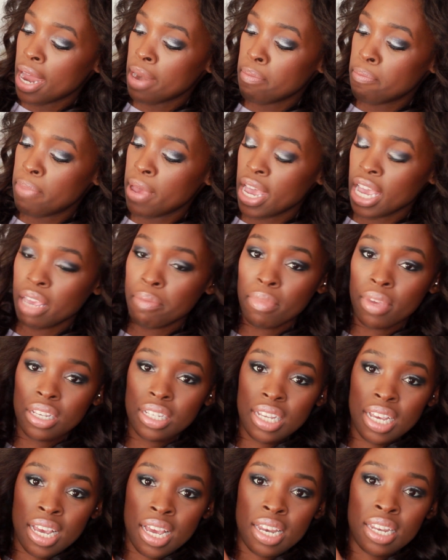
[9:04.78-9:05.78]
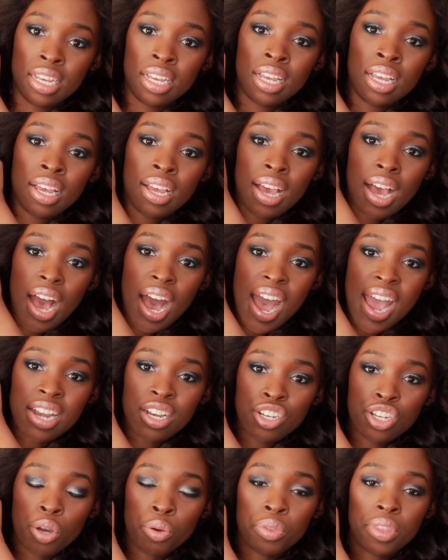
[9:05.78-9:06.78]
and pigmented.
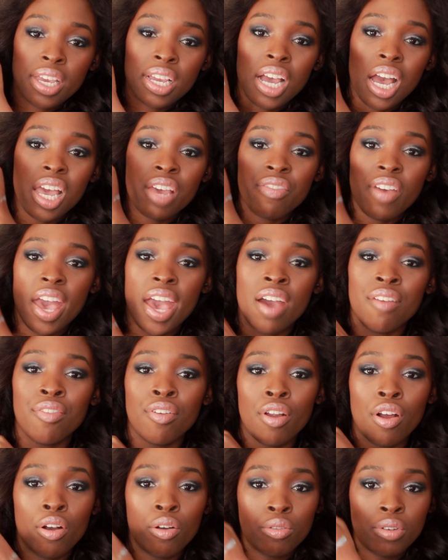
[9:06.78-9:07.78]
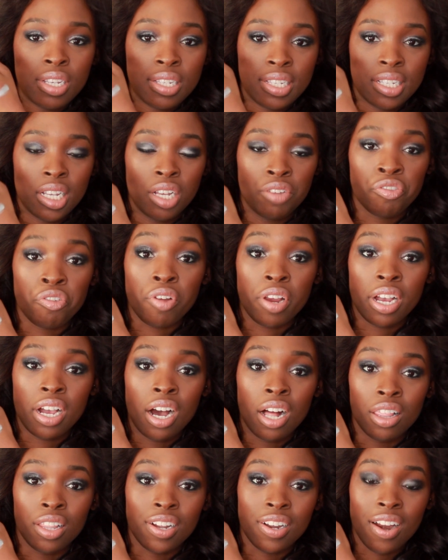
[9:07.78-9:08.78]
I don't think I've ever owned a silvery
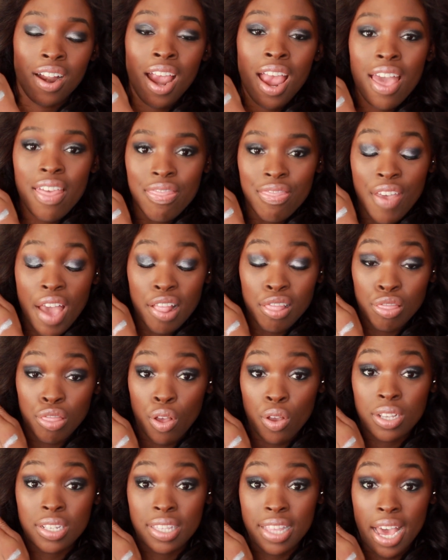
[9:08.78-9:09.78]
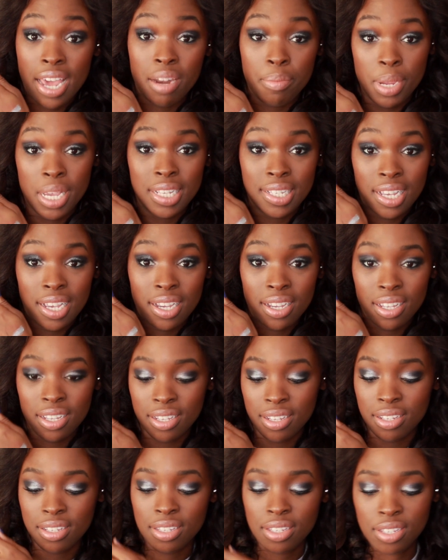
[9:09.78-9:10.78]
color that looks that amazing.
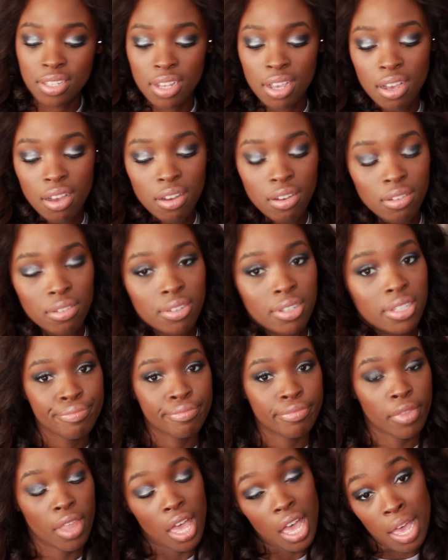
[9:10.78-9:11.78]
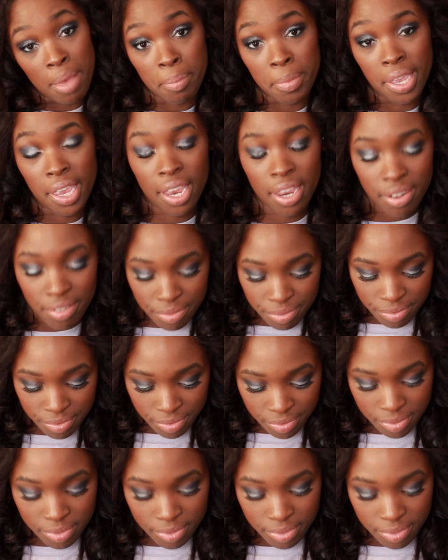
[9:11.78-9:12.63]
So, I mean,